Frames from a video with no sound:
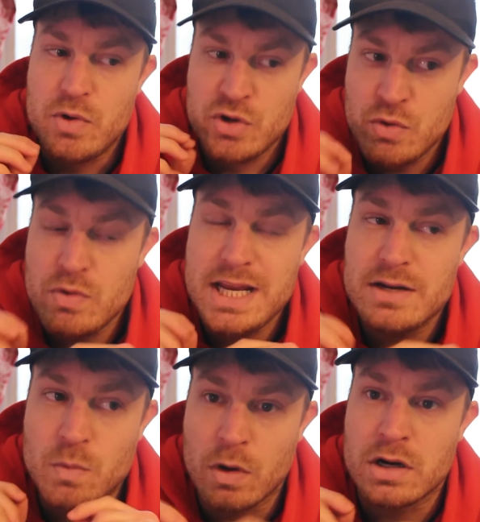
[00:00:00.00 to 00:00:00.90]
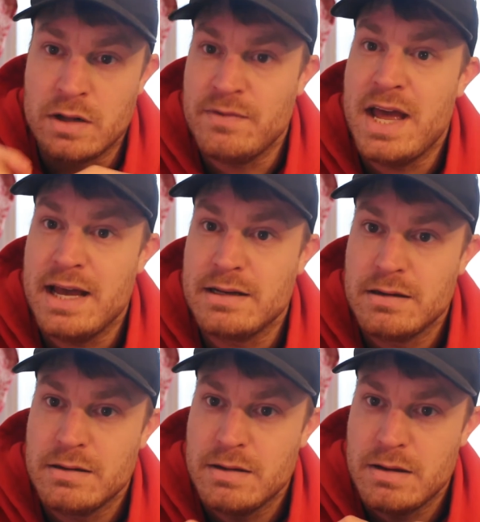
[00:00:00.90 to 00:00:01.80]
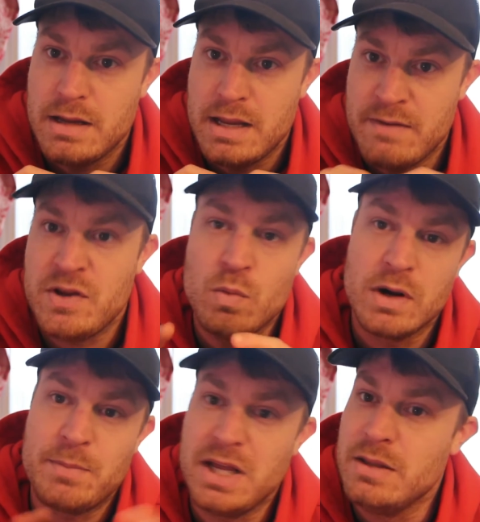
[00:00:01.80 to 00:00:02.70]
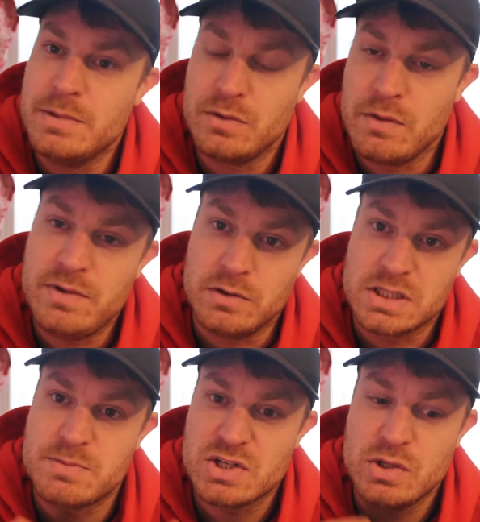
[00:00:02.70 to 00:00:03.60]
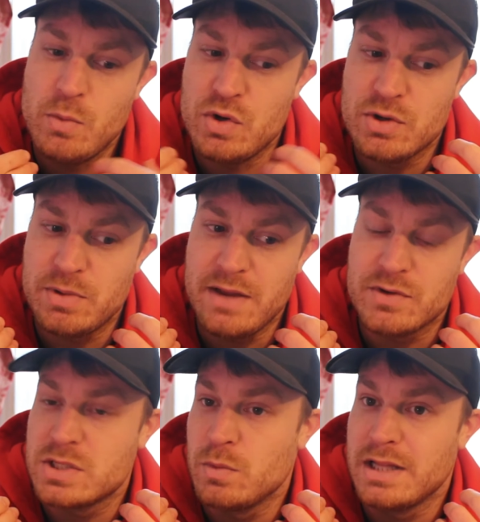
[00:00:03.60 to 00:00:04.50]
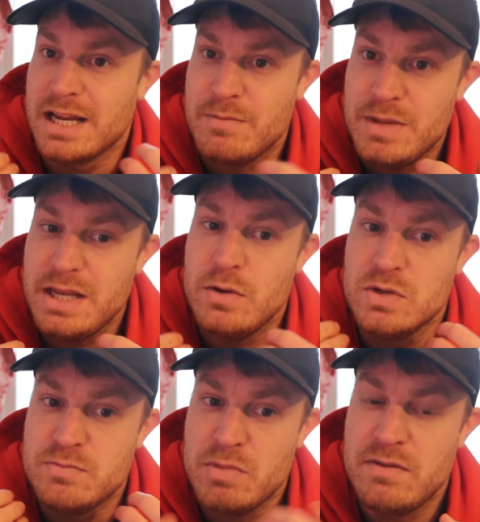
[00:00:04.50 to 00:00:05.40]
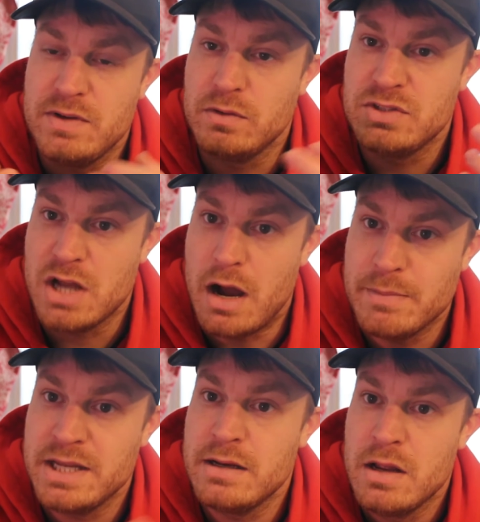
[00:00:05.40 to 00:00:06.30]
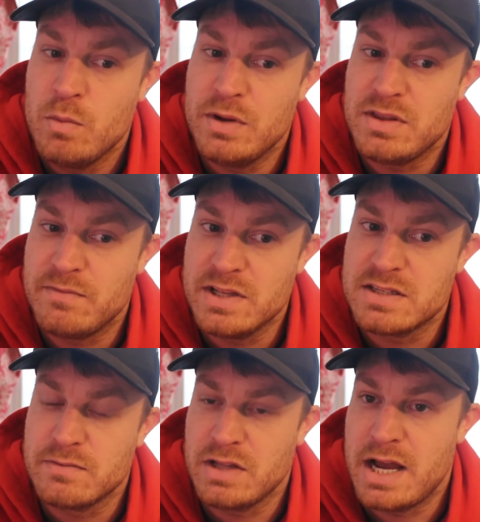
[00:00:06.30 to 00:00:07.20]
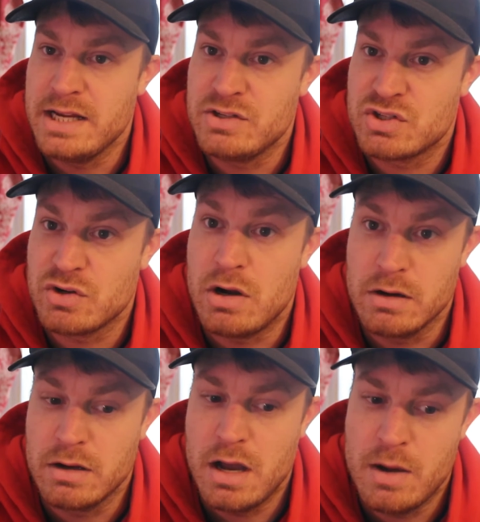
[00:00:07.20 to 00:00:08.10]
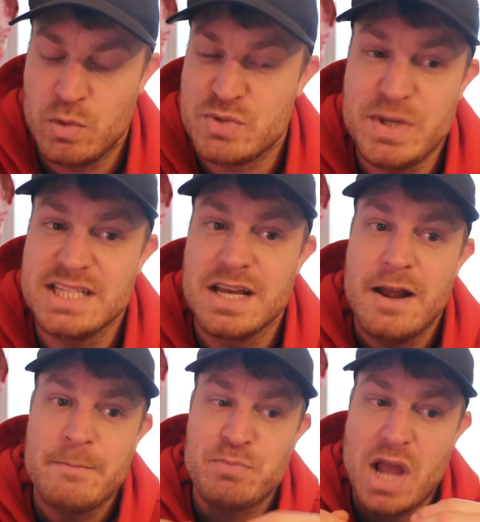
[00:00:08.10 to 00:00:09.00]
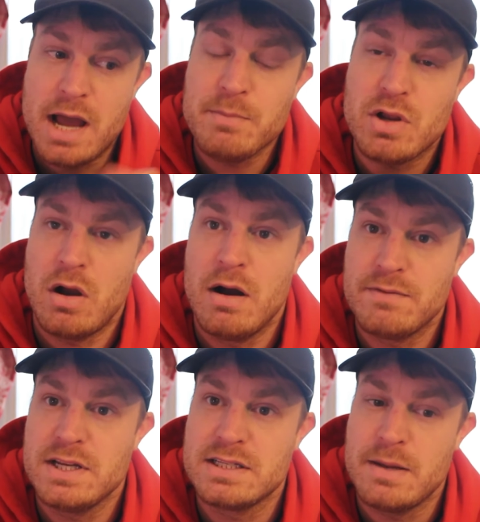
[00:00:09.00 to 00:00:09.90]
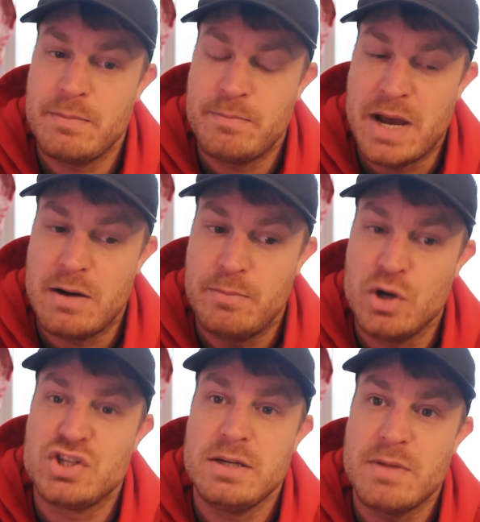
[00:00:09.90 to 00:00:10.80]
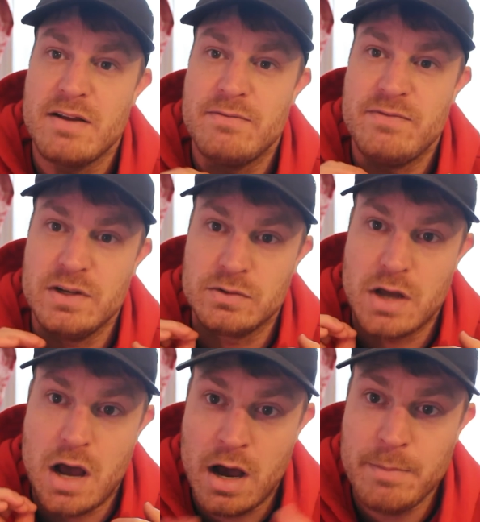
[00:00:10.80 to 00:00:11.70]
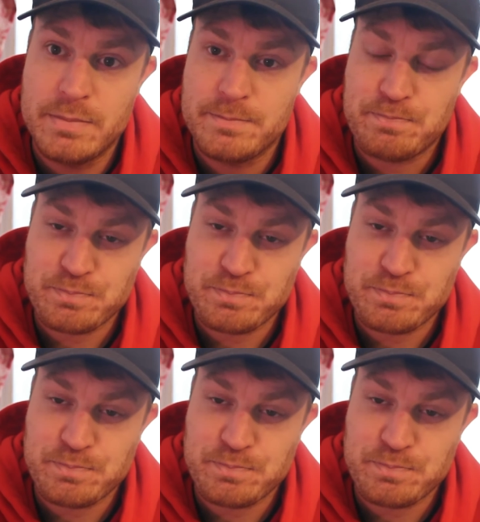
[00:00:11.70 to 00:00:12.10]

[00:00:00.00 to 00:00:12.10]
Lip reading: You need to work on that if you want to play in the middle of the field, especially when you're playing for someone like me who's midfield dominant with defensive line strong, which means I'm confident about pushing my field up